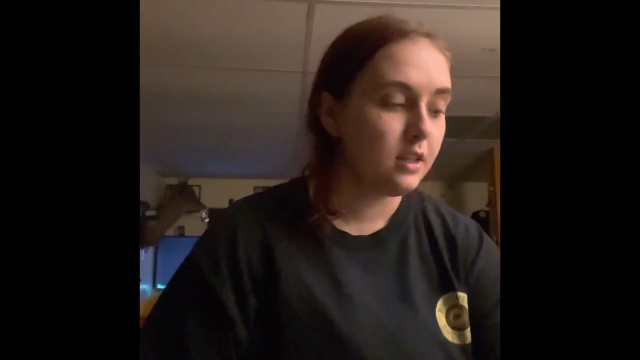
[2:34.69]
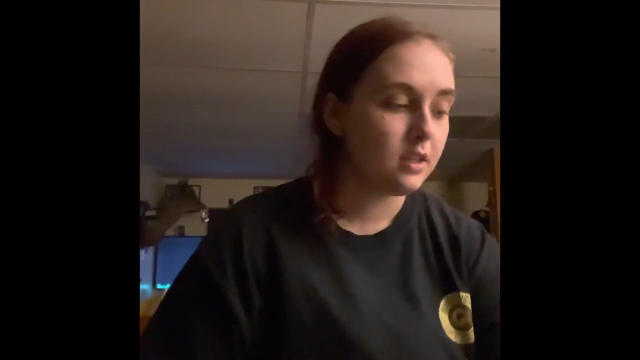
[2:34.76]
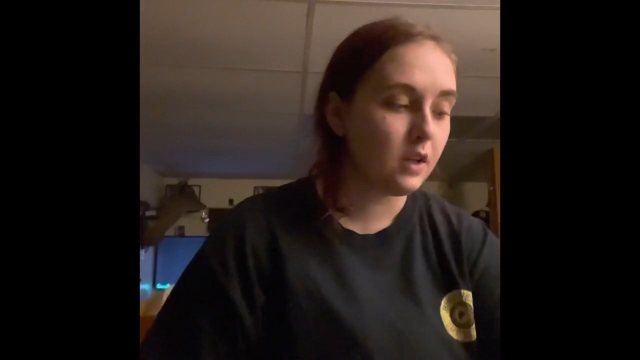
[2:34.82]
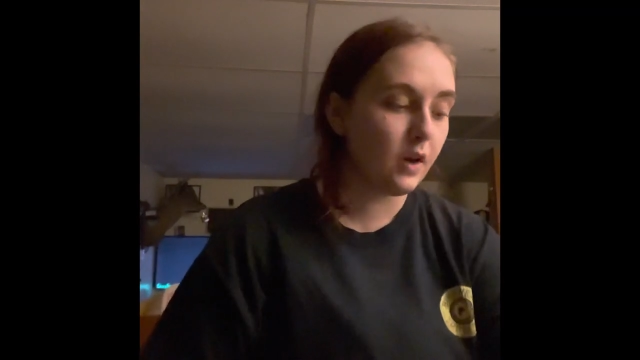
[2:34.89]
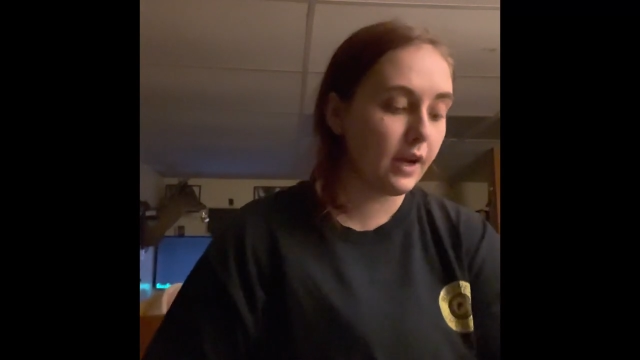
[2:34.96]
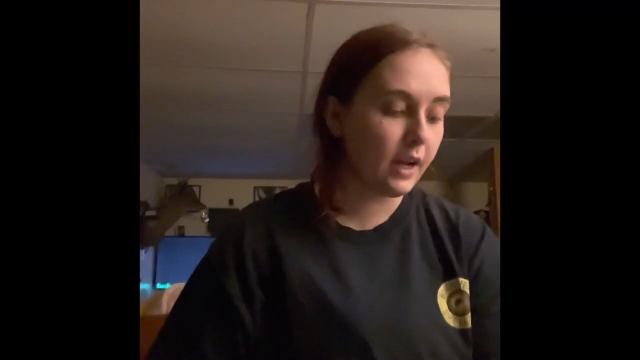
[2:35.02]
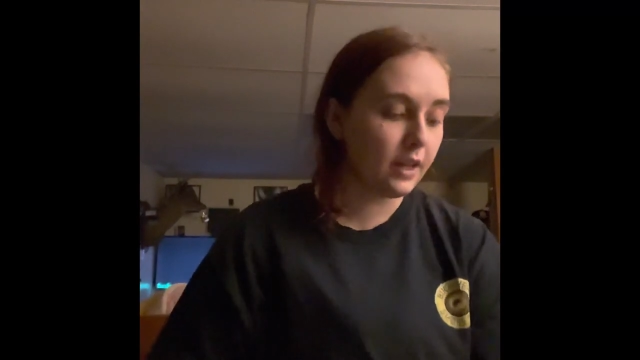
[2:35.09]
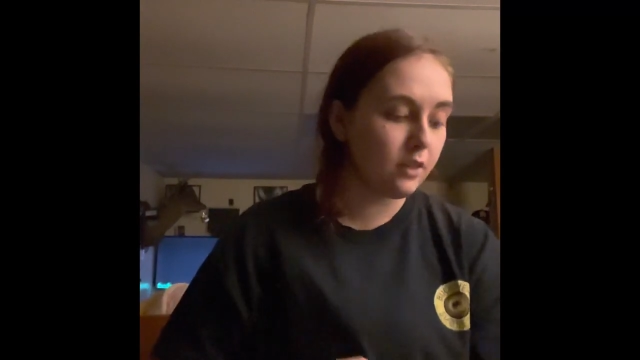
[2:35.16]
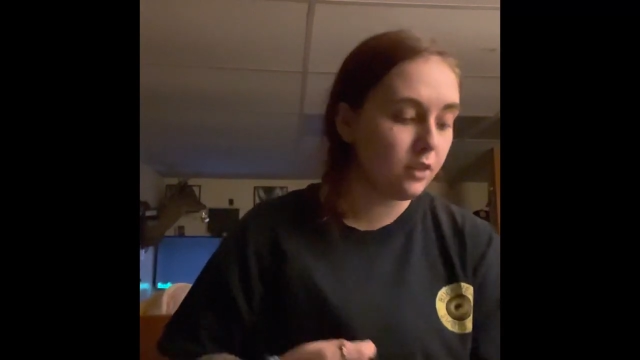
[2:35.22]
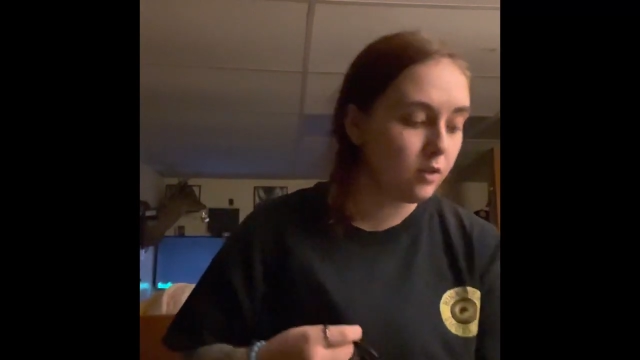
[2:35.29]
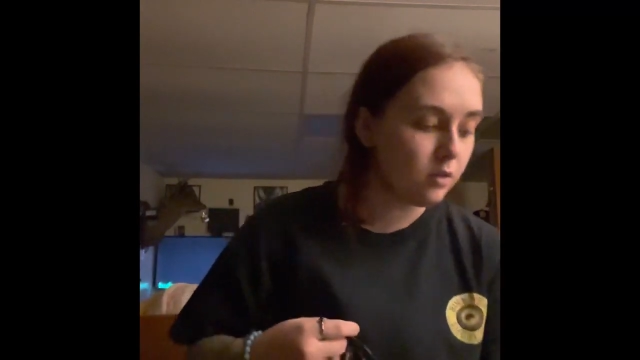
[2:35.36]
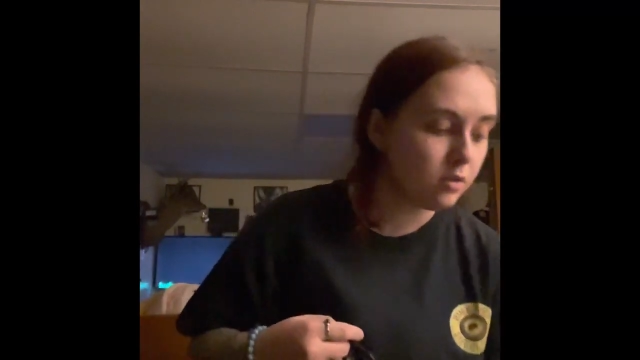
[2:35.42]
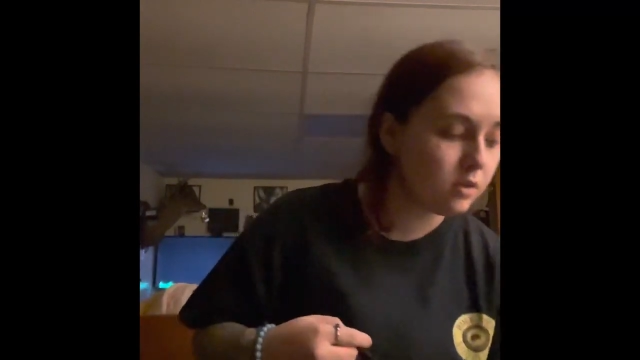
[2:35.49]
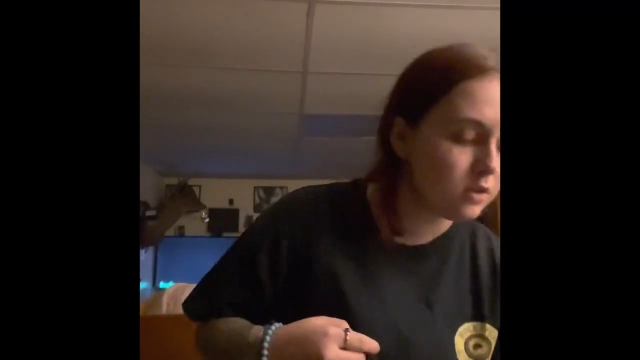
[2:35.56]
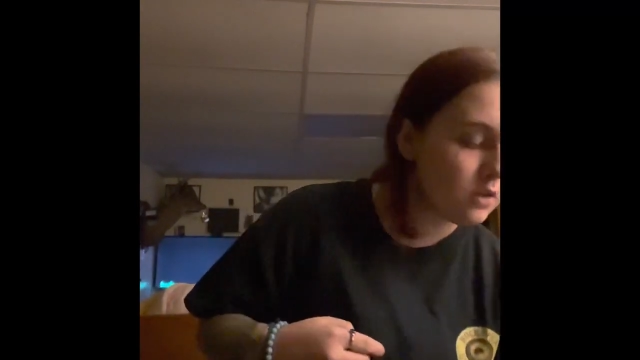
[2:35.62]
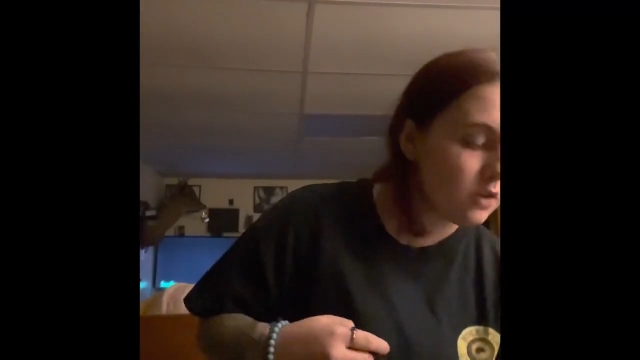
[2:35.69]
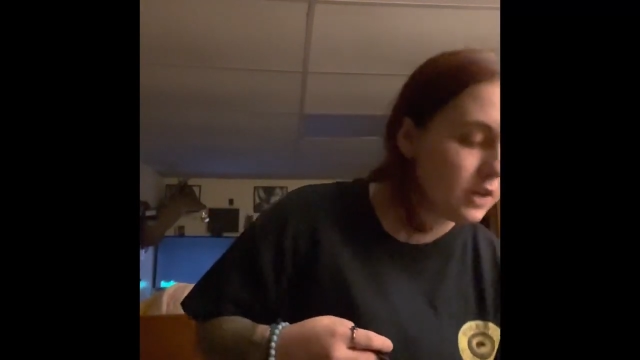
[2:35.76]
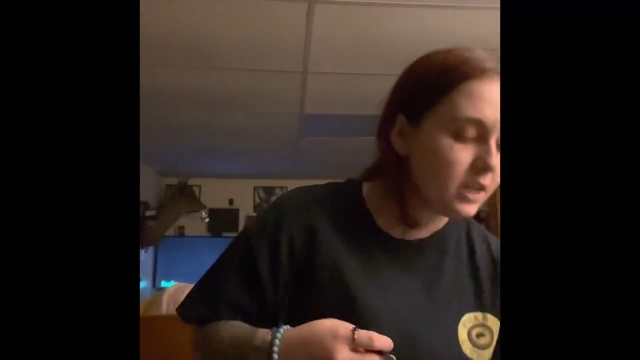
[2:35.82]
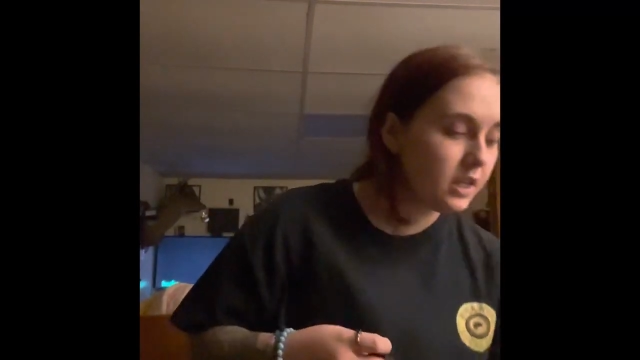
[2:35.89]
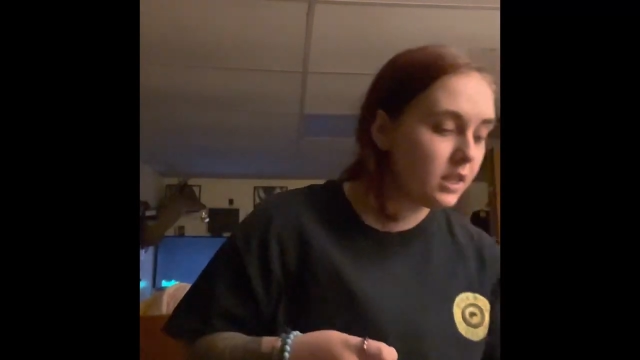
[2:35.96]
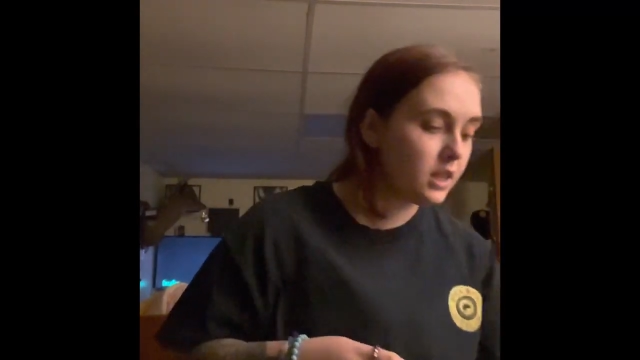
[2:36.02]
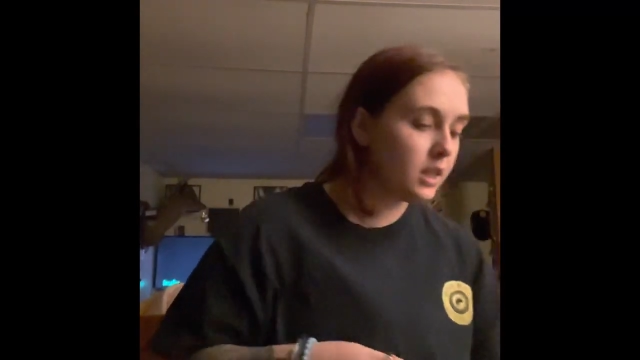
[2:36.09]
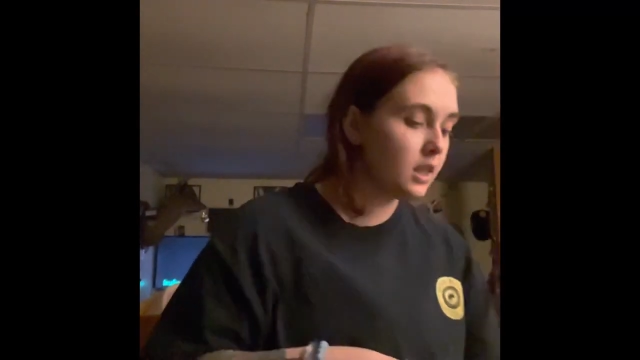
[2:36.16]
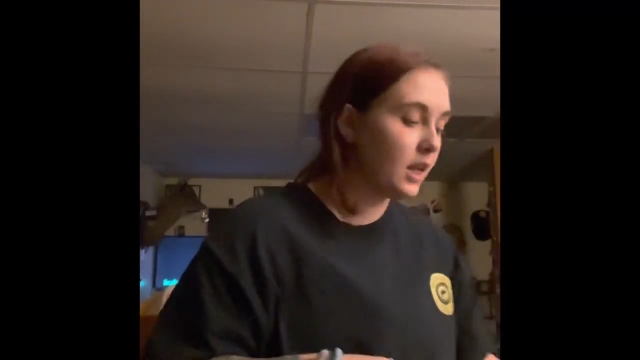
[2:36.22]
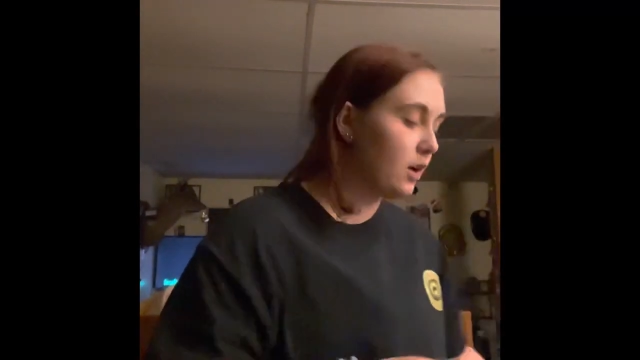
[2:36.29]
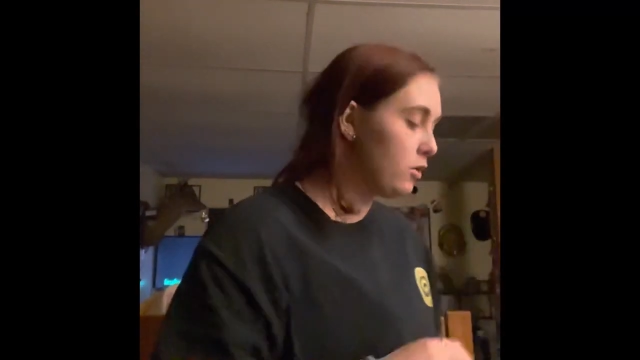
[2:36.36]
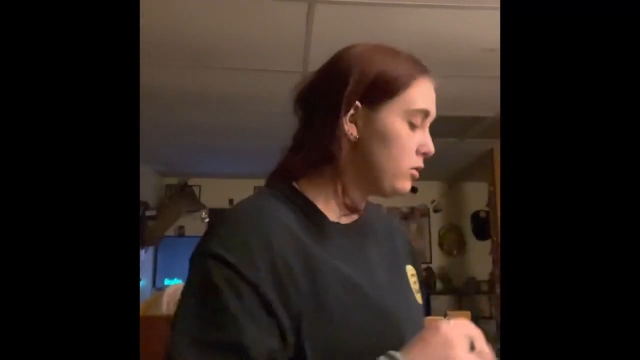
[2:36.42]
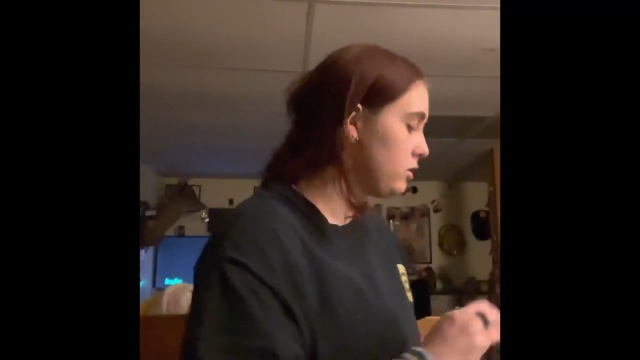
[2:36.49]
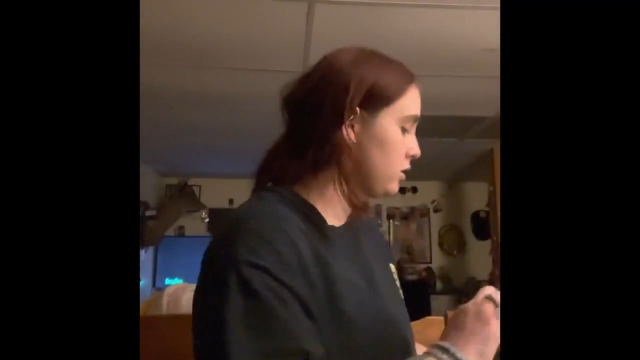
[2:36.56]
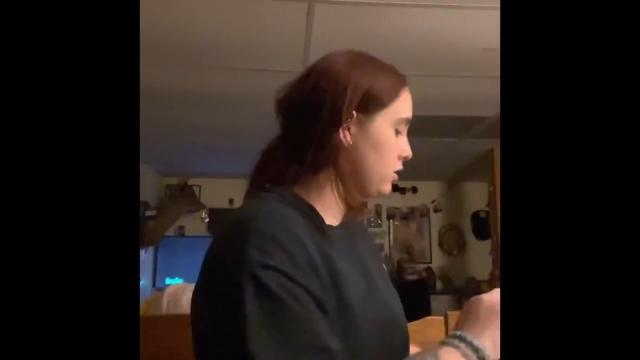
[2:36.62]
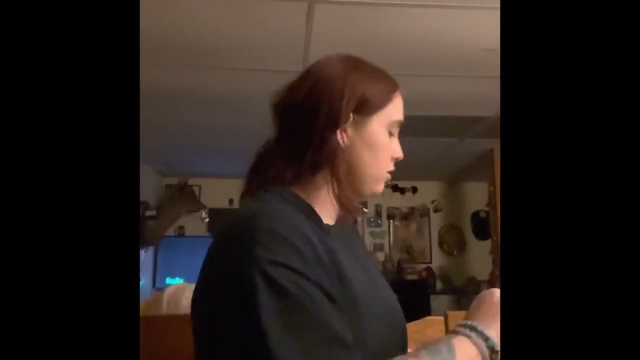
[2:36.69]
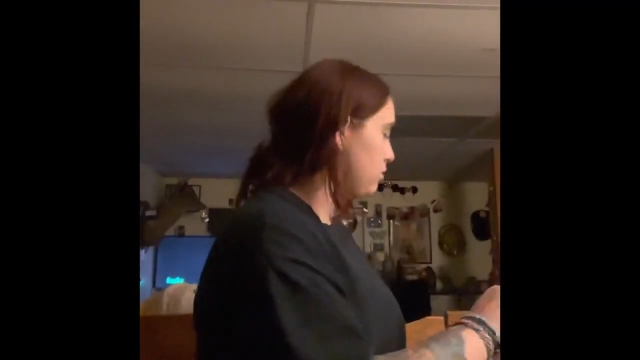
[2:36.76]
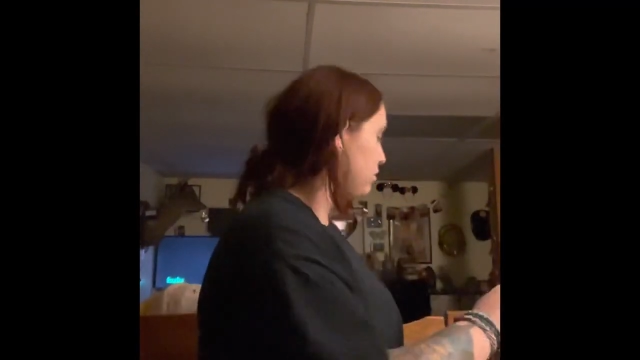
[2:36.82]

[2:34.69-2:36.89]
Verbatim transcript: So I got those three, those two